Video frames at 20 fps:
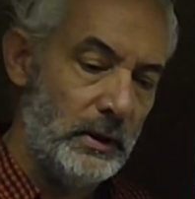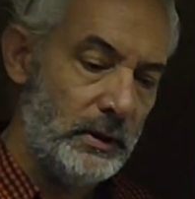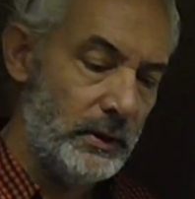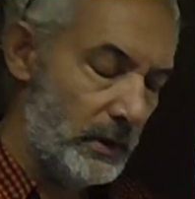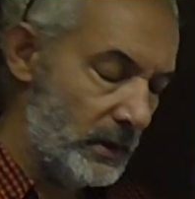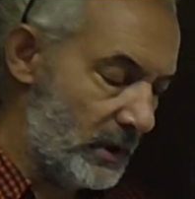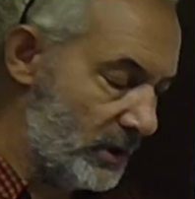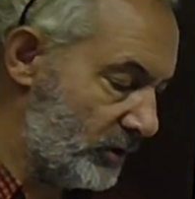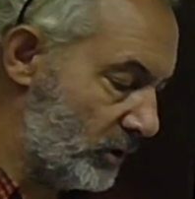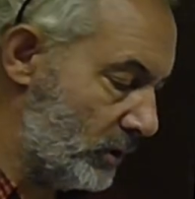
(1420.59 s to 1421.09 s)

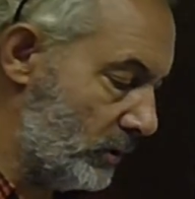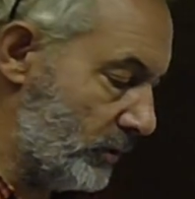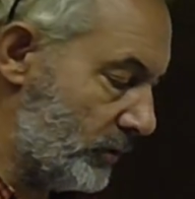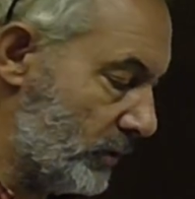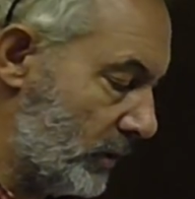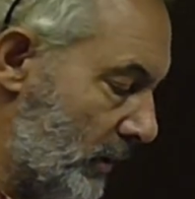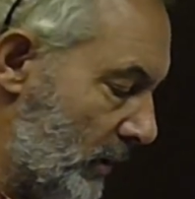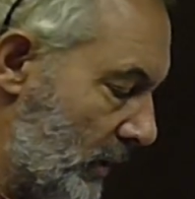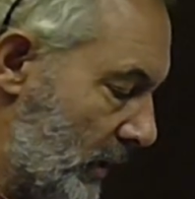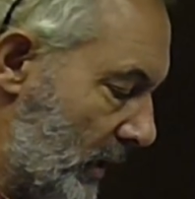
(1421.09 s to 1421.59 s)
then that's
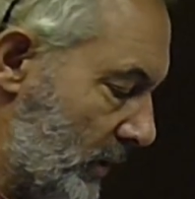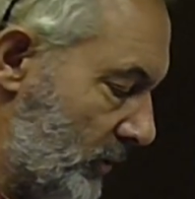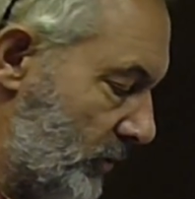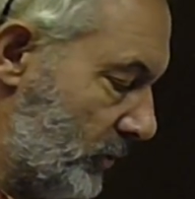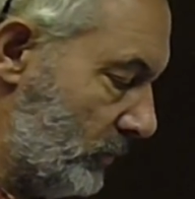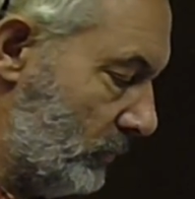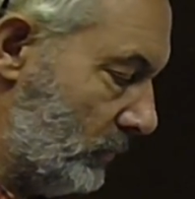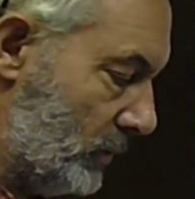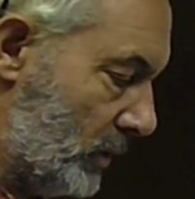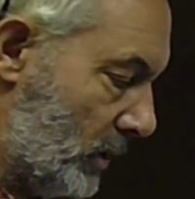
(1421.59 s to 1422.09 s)
good, and
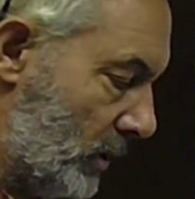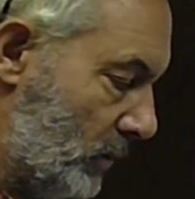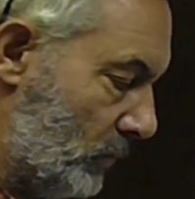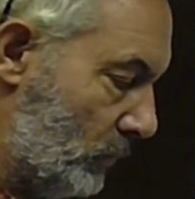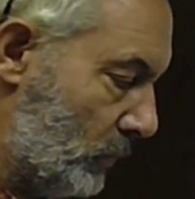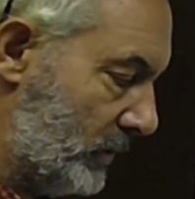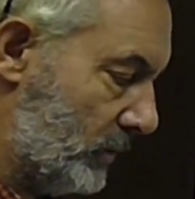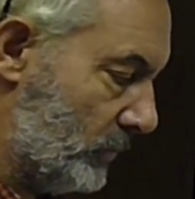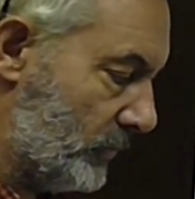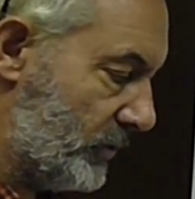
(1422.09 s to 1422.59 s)
you know
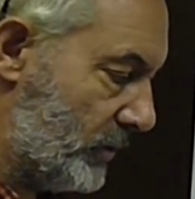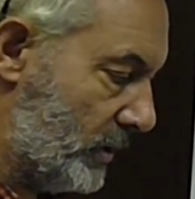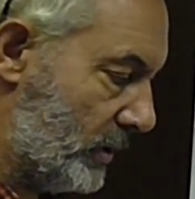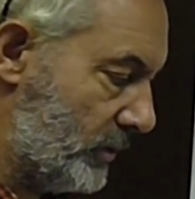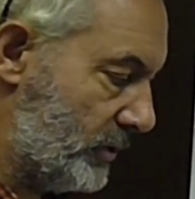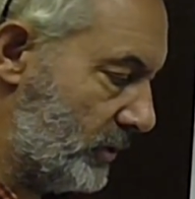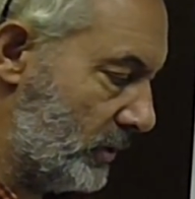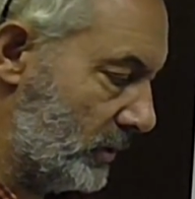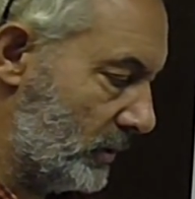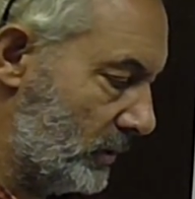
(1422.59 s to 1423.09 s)
when you're
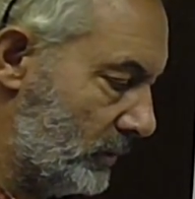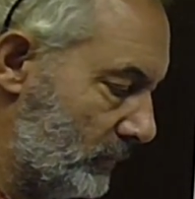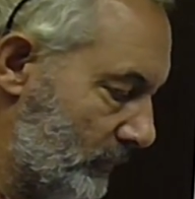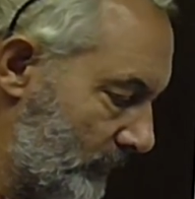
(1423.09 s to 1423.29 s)
starting